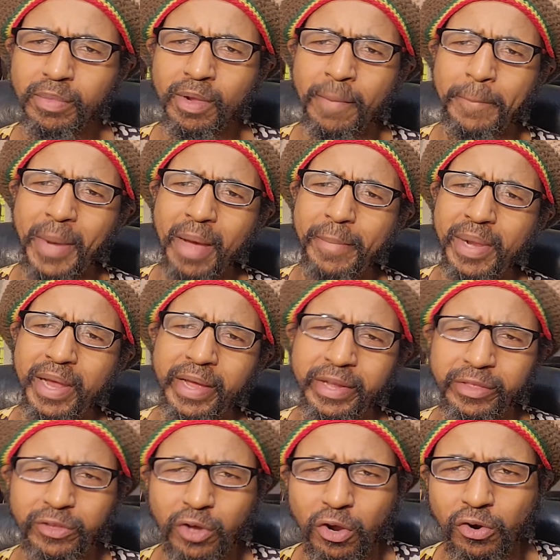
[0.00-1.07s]
Babylon
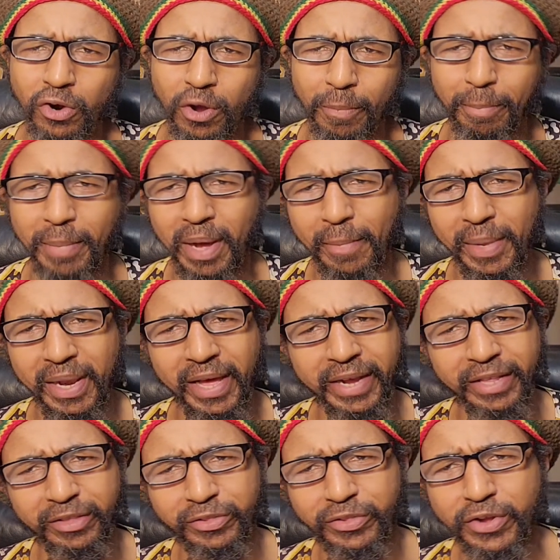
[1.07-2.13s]
is corrupt, Babylon
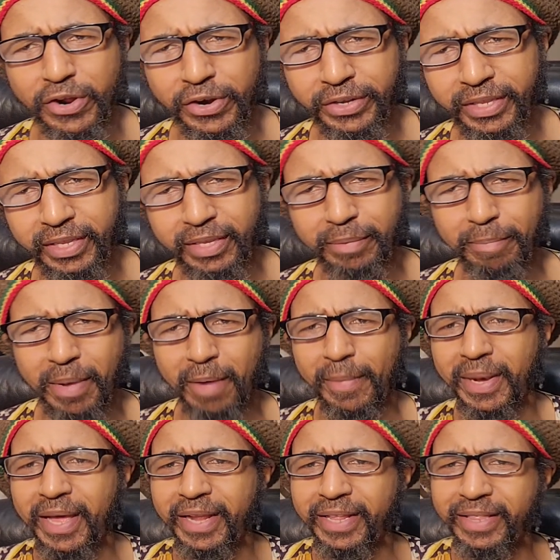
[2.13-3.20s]
is dirty,
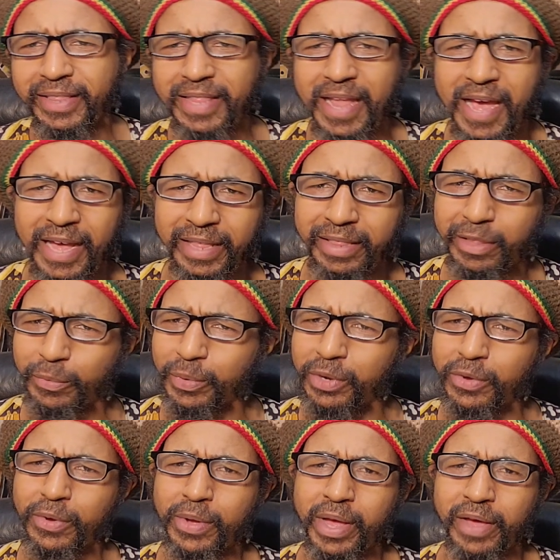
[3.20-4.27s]
Babylon is nasty. We
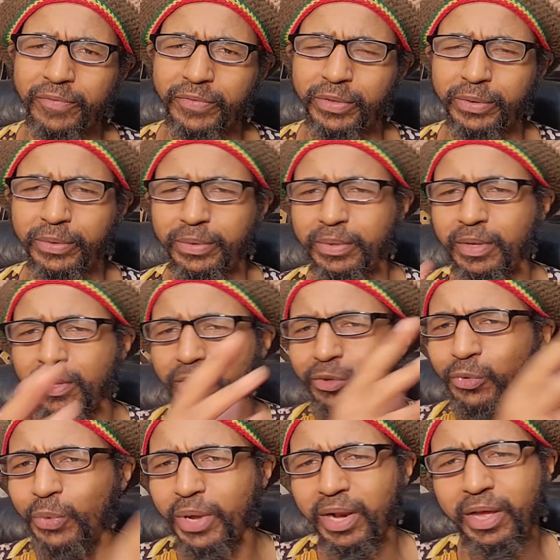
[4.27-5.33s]
don't have to
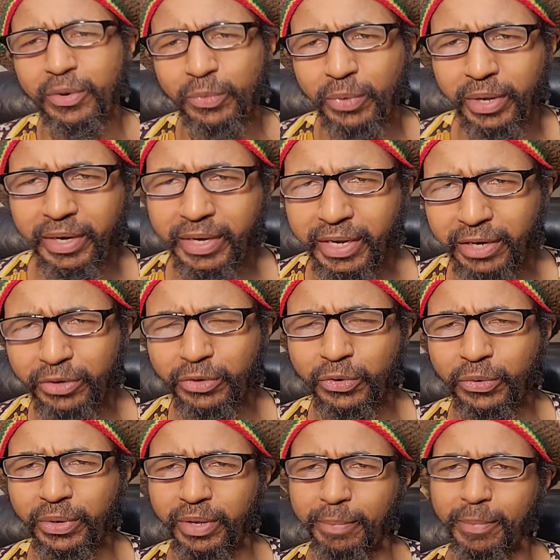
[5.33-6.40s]
dwell on what they're
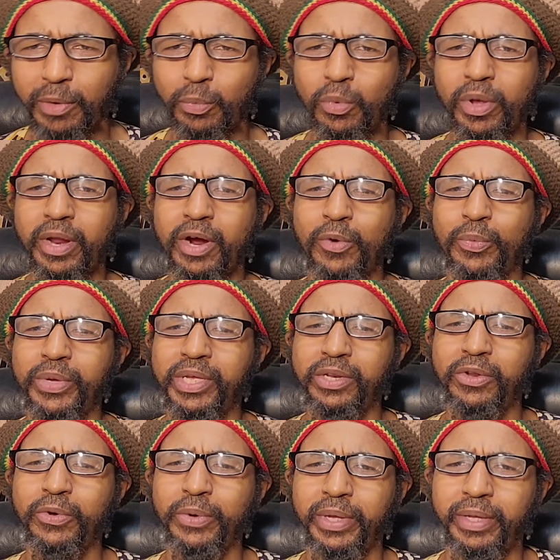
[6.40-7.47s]
doing, but what are we
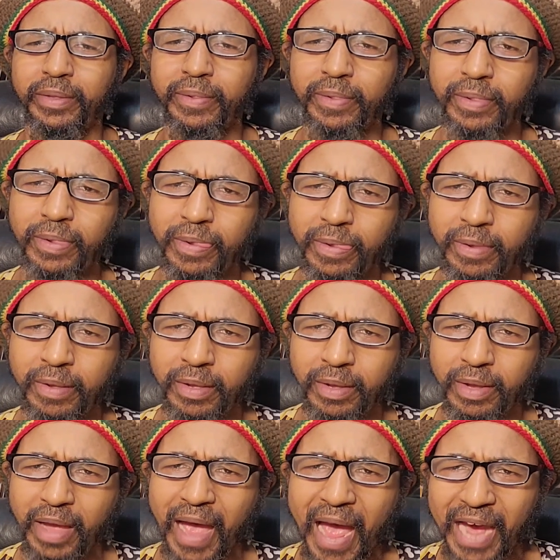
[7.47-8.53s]
doing?
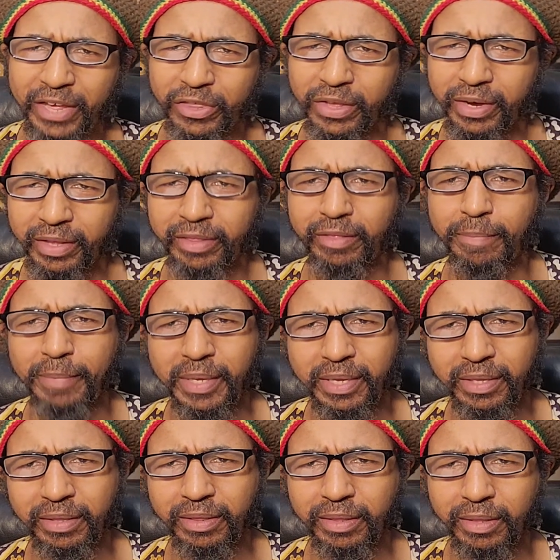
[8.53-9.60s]
Actionist
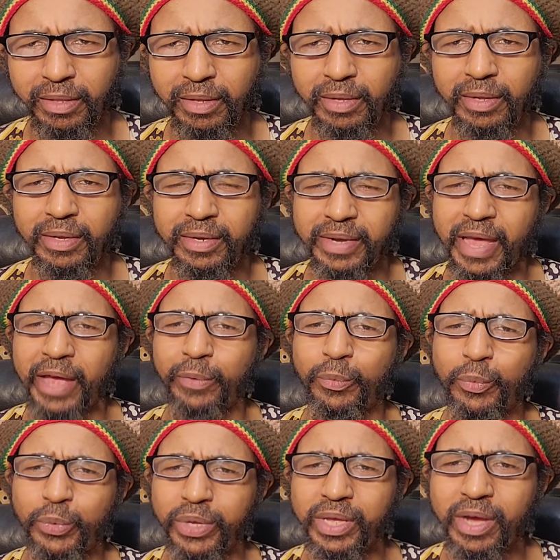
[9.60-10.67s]
means that
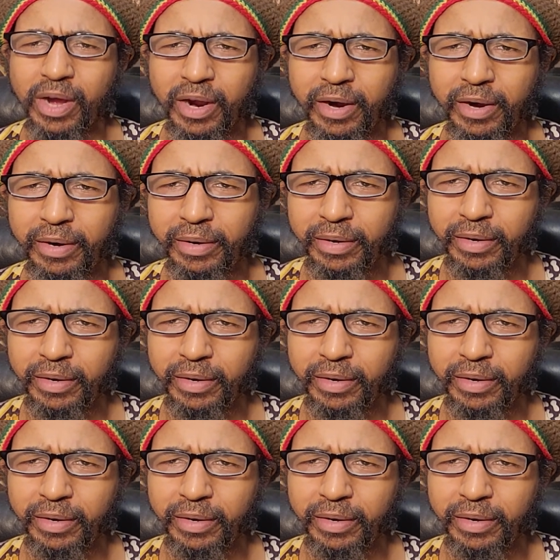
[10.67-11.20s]
we are